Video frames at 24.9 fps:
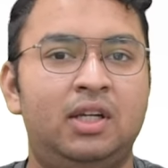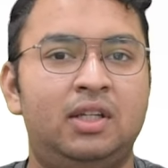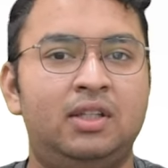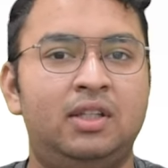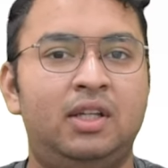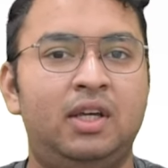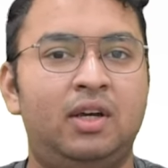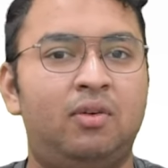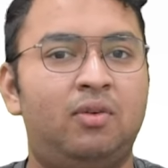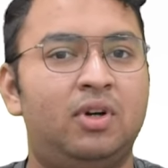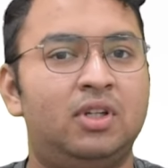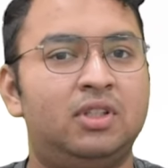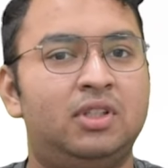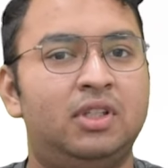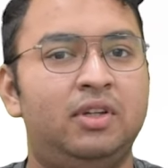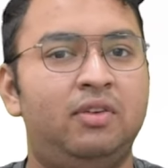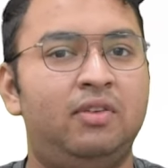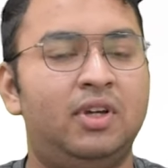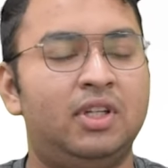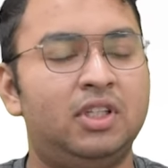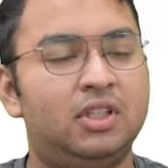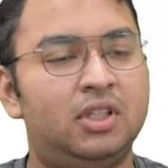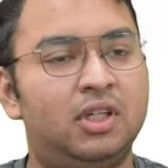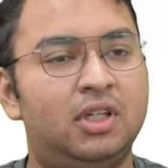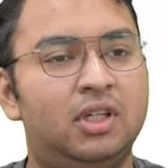There was
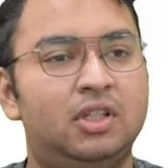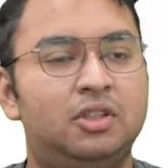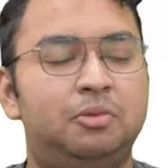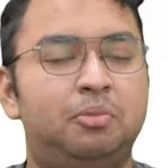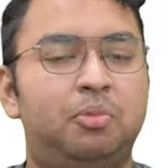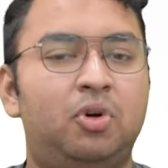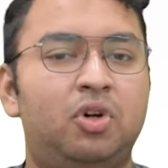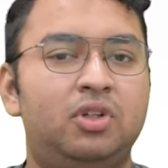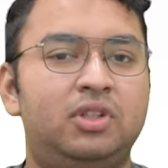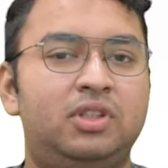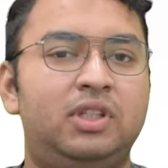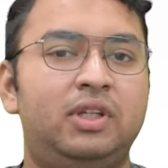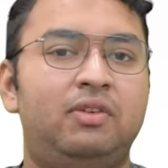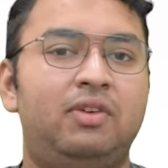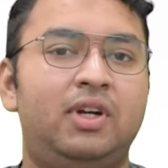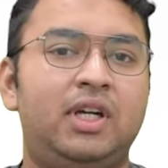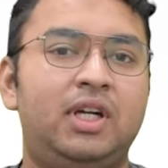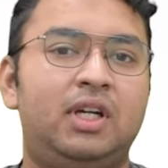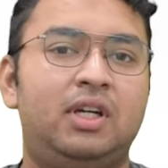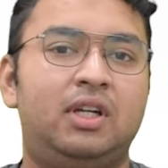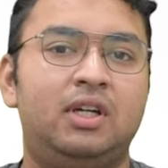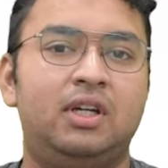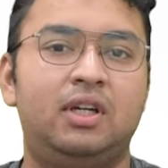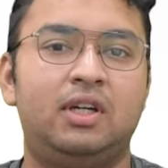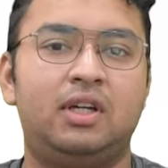even a sports
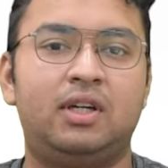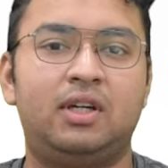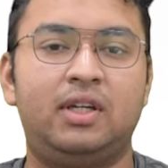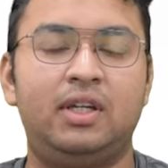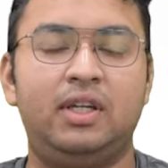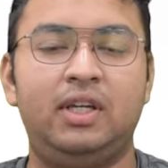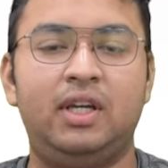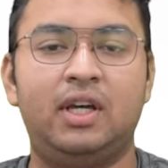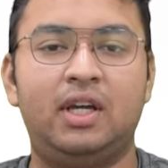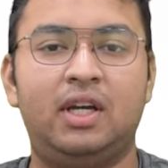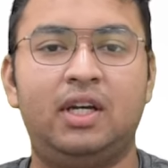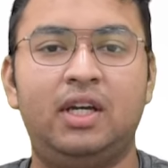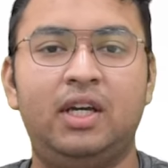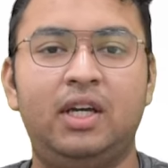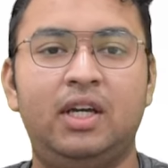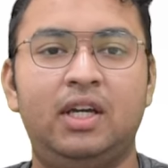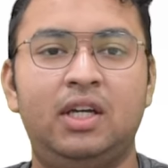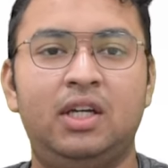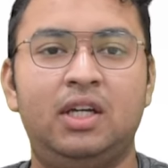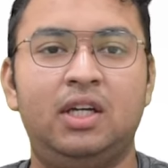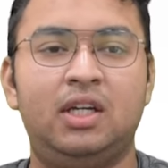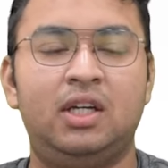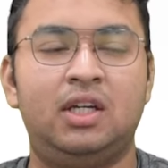event yearly.